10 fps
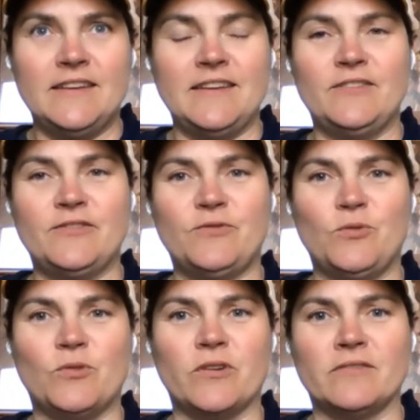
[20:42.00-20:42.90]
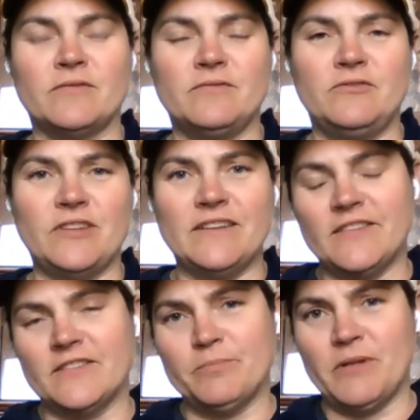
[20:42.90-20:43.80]
is for
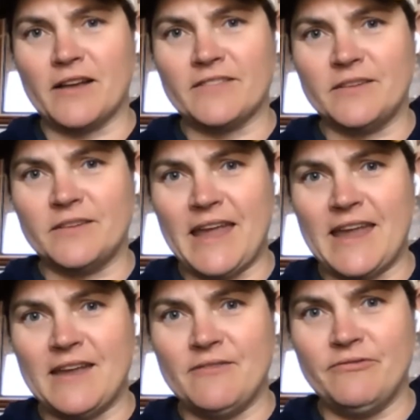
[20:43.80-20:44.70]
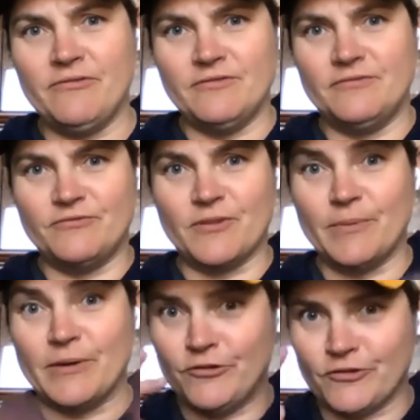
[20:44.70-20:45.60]
Genesis blocks to behave, from
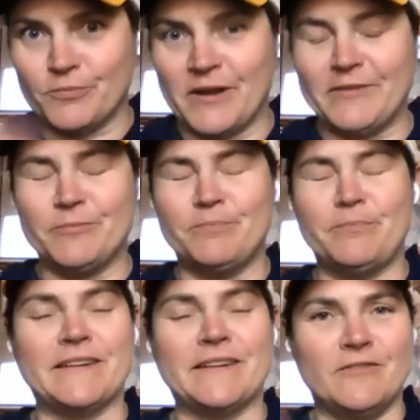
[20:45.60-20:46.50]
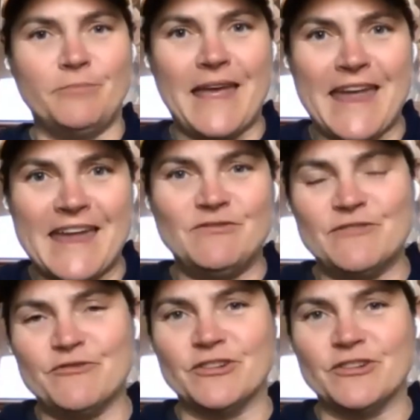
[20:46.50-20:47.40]
a user's perspective, behave
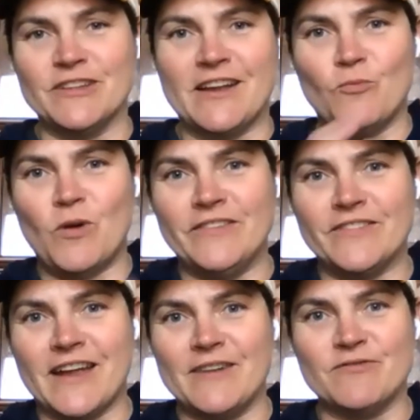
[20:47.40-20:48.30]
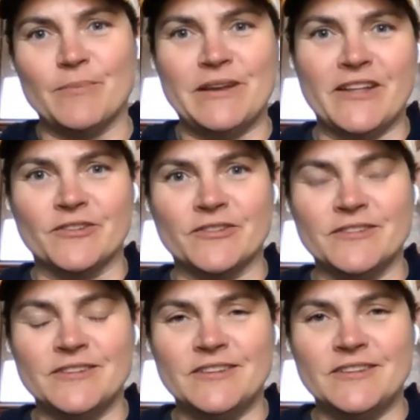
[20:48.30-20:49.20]
differently on one site from another.
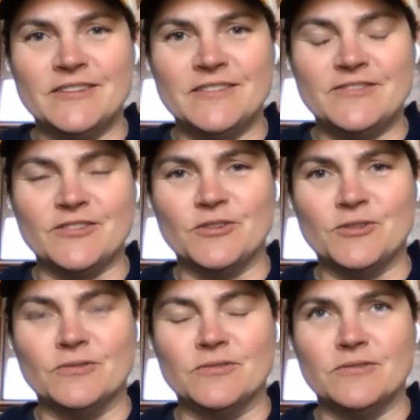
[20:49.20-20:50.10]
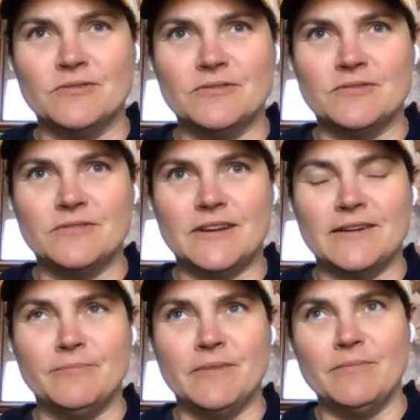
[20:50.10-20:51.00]
So
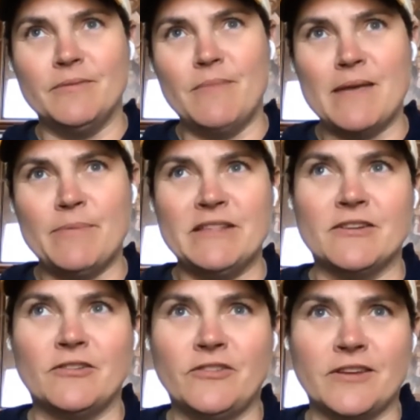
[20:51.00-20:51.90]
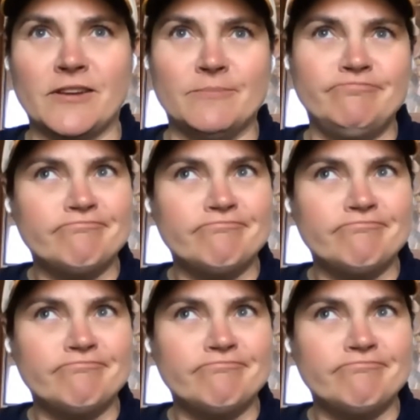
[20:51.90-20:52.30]
maybe there's a